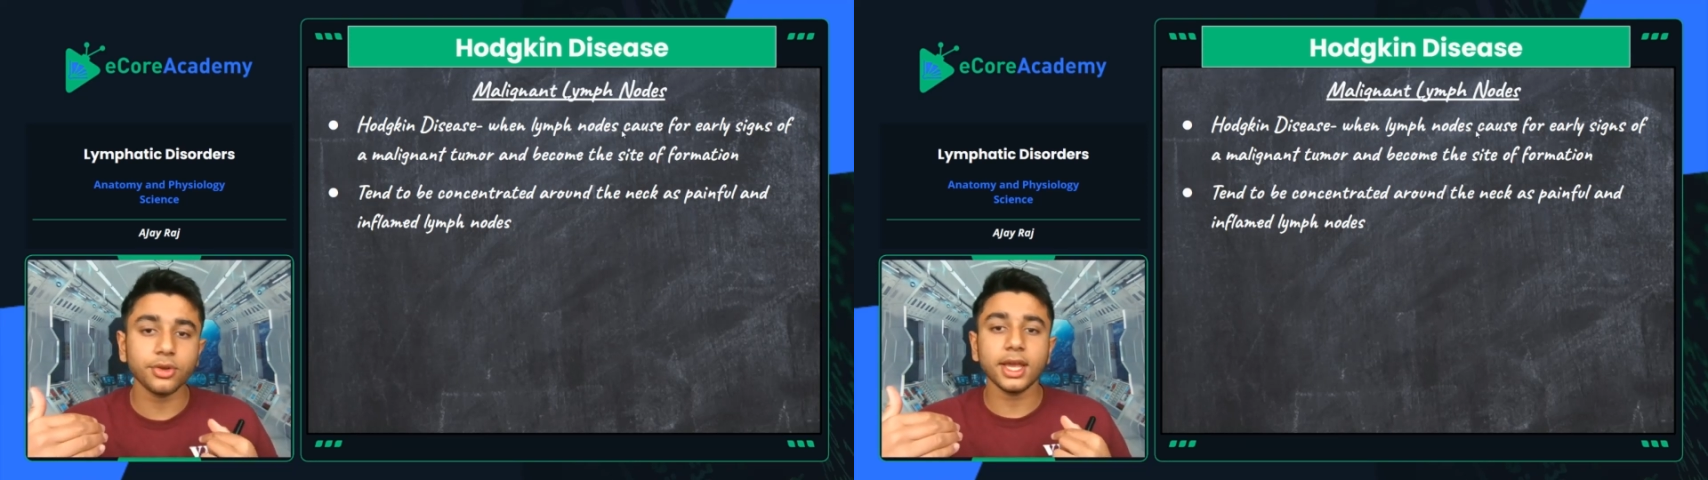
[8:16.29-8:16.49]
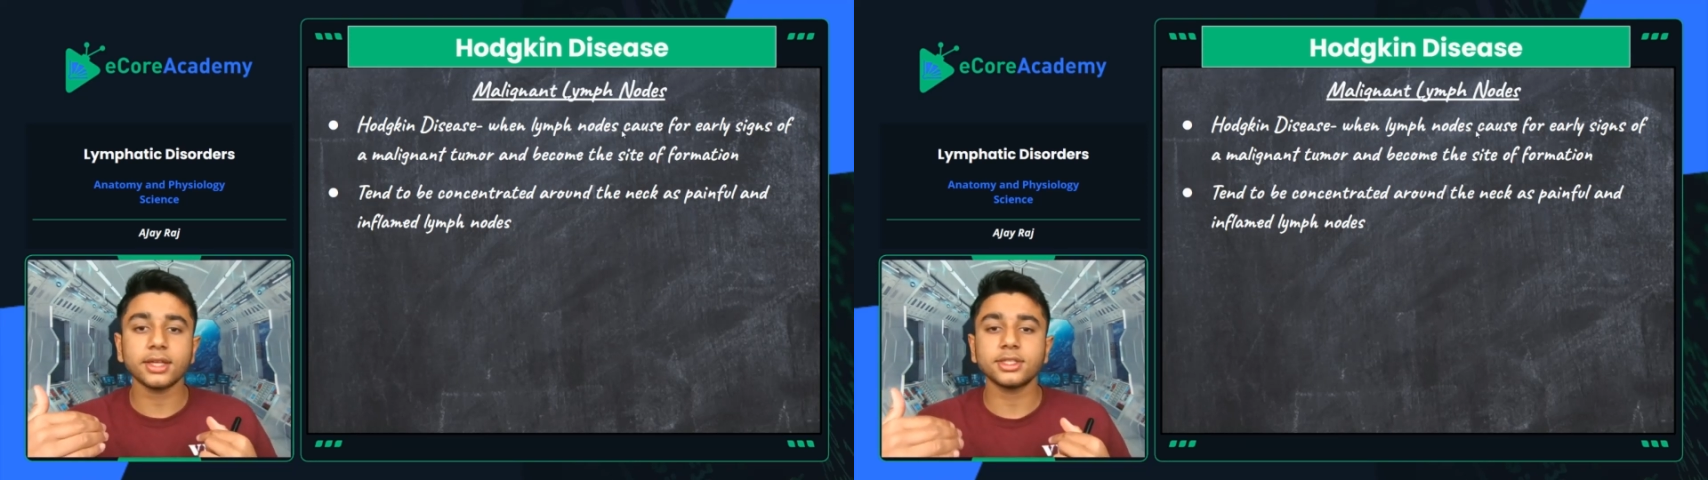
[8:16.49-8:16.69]
your
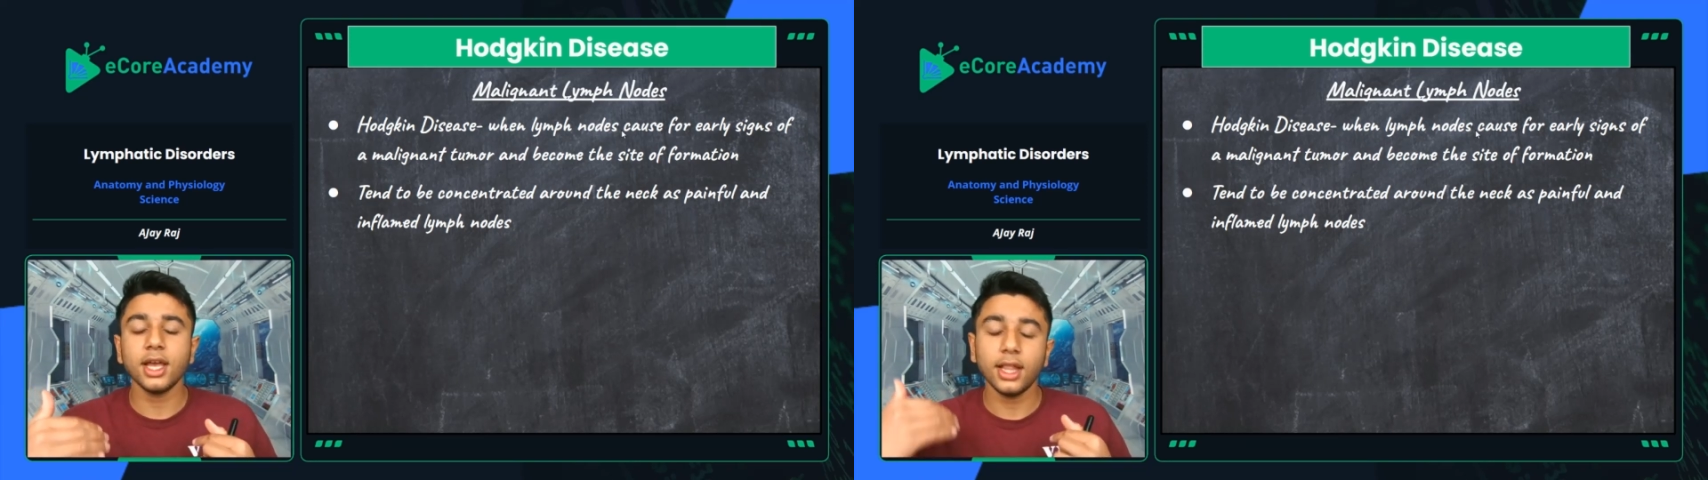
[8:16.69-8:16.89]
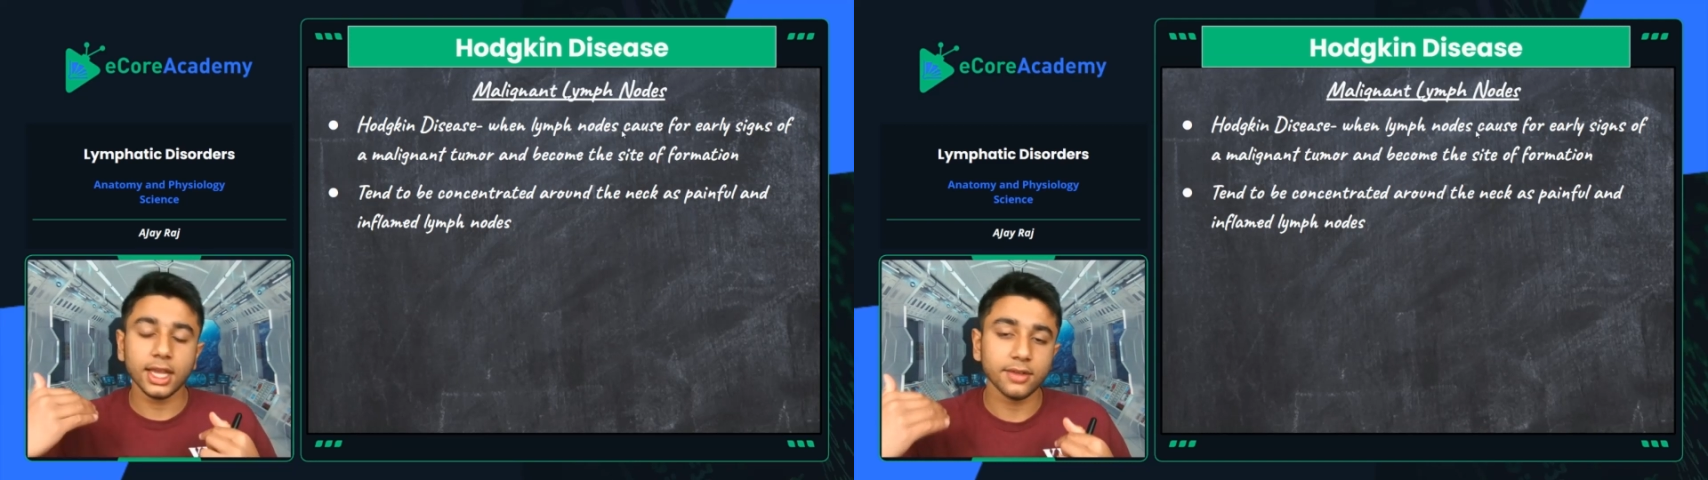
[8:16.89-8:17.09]
necks,
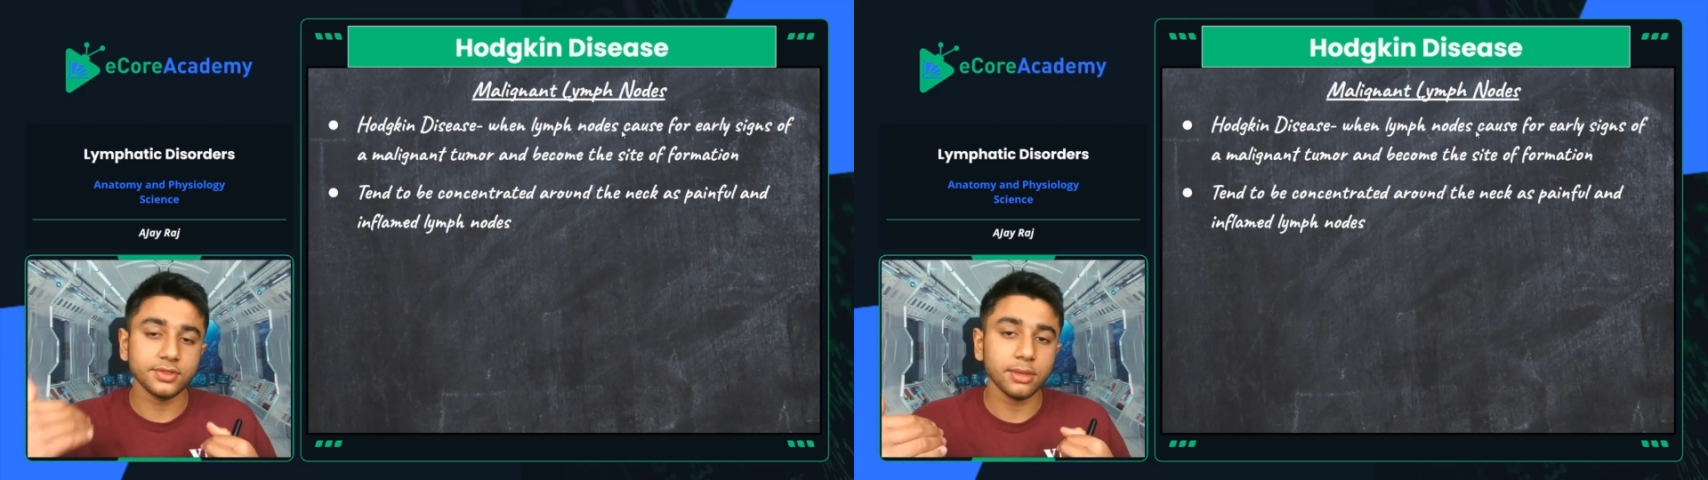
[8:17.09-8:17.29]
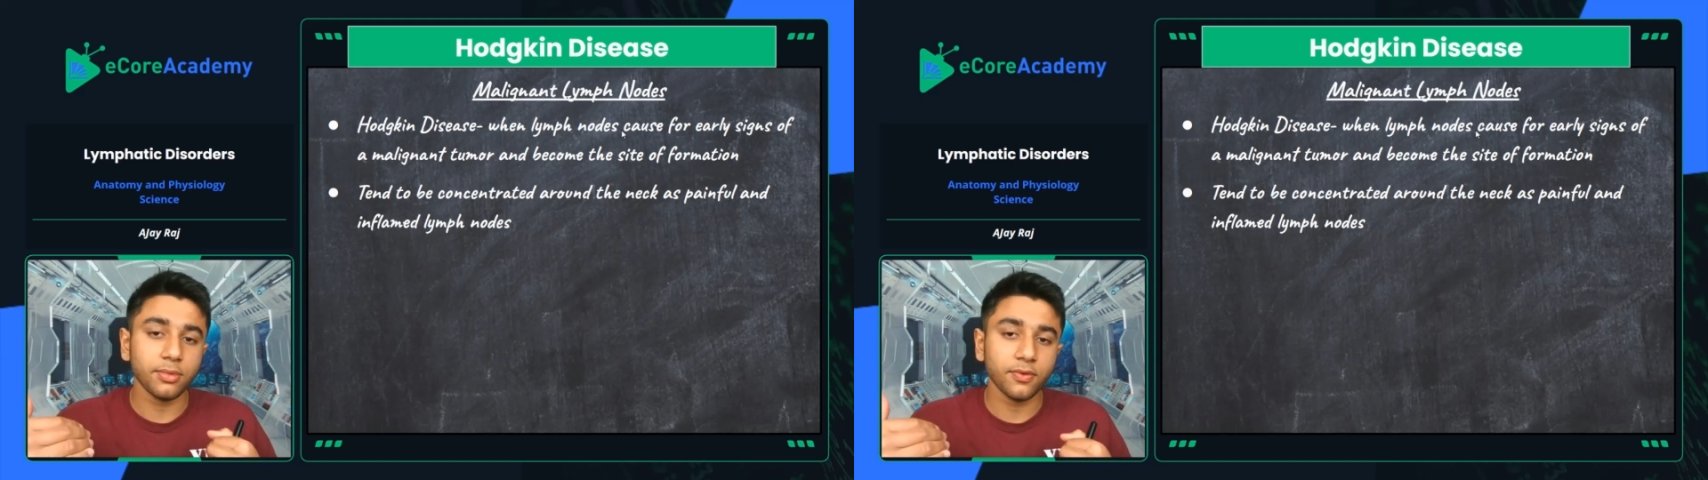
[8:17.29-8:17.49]
like I've
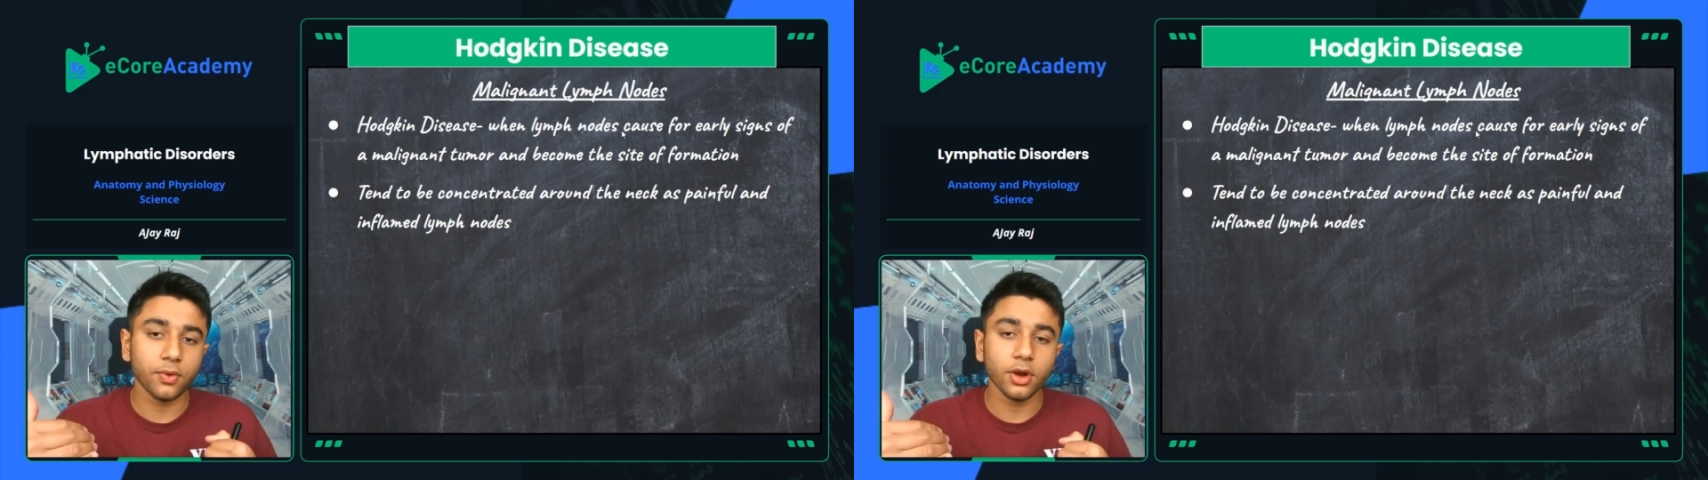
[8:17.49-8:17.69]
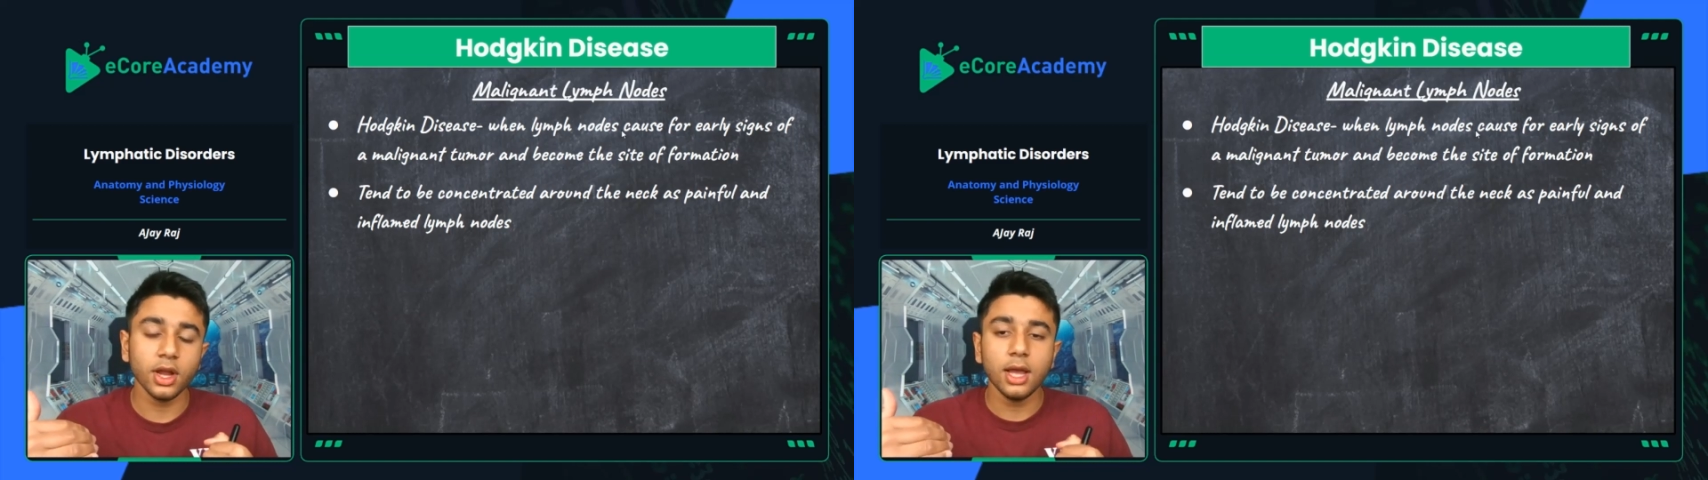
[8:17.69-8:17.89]
said
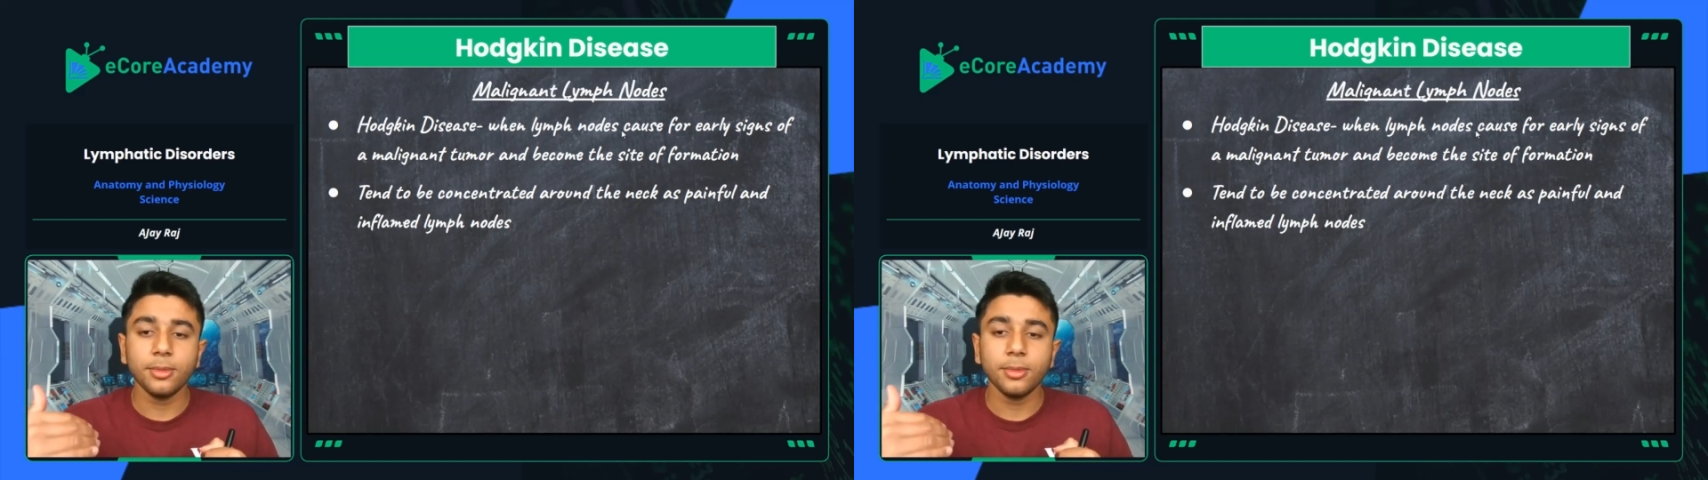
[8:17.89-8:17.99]
before,